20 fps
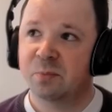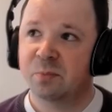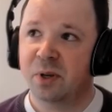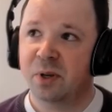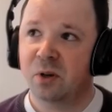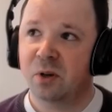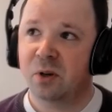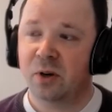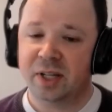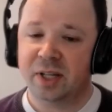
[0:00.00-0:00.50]

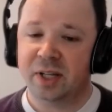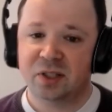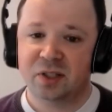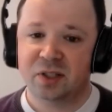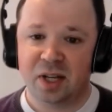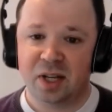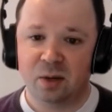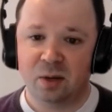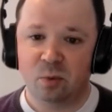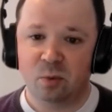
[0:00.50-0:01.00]
but not
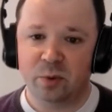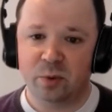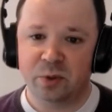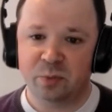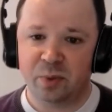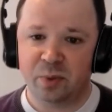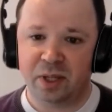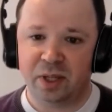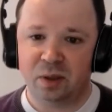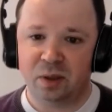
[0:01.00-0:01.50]
exceed what was
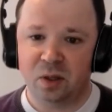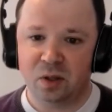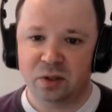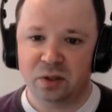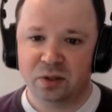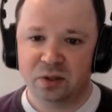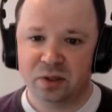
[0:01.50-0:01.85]
being lost.